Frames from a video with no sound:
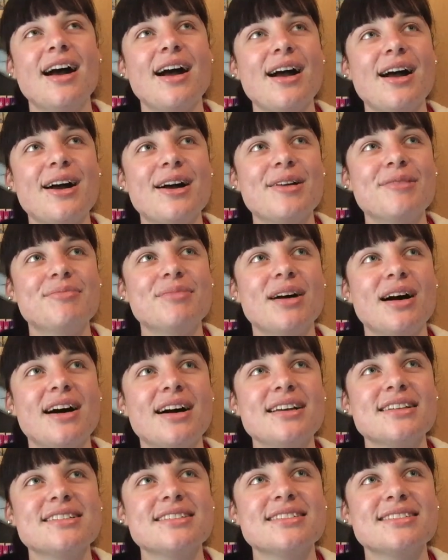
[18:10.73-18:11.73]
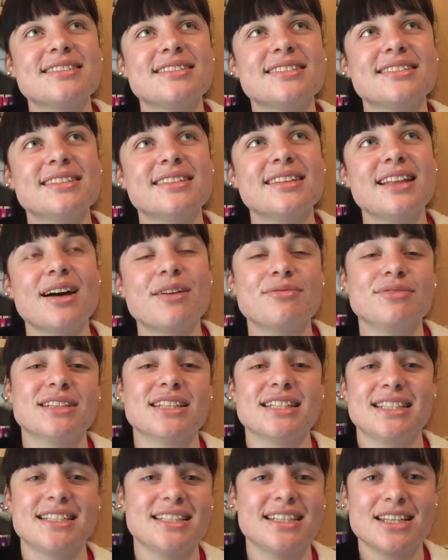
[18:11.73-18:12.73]
I just love
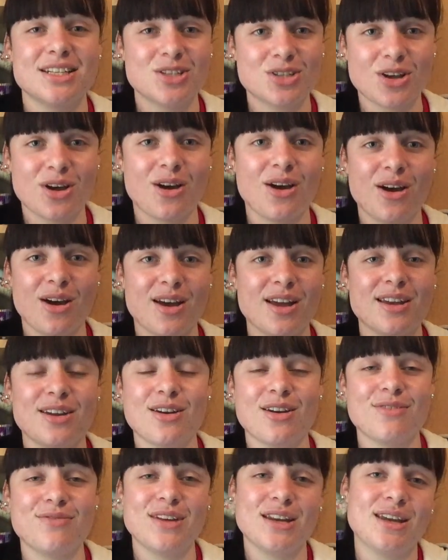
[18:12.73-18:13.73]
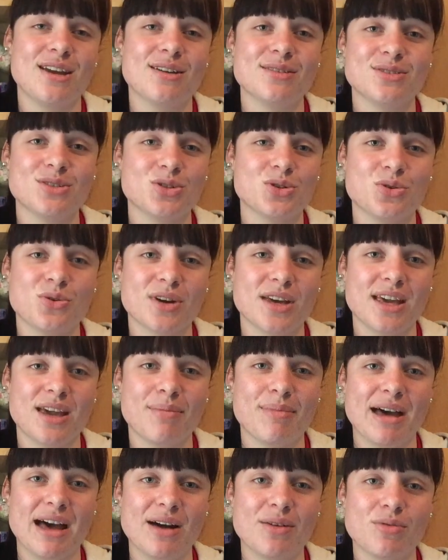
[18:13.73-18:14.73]
listening to her in her videos and talking
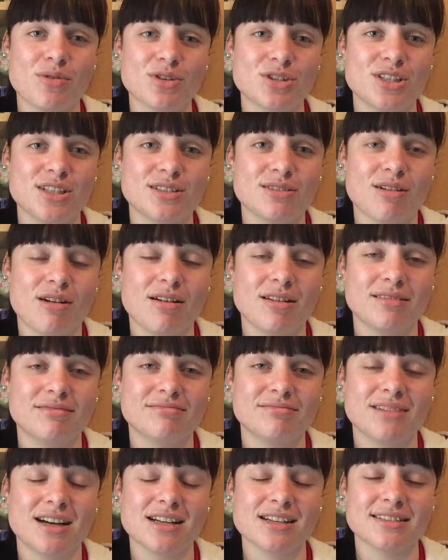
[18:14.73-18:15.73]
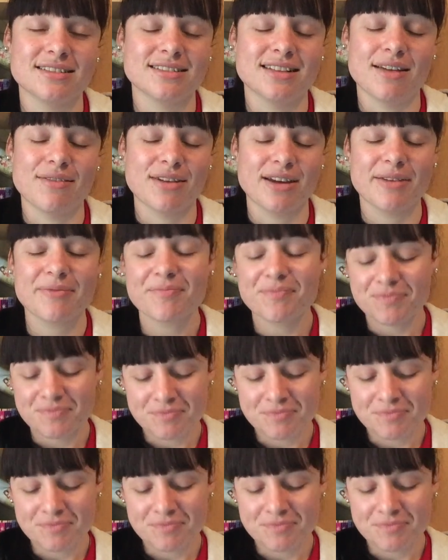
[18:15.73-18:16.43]
about what she's gotten. I just love it.